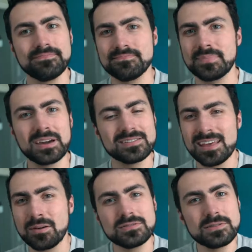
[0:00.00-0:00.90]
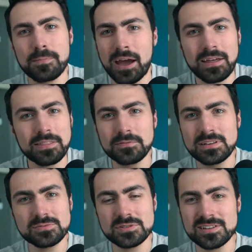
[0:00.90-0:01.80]
because that was the path of
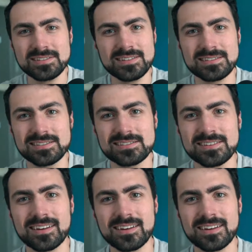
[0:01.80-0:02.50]
least resistance.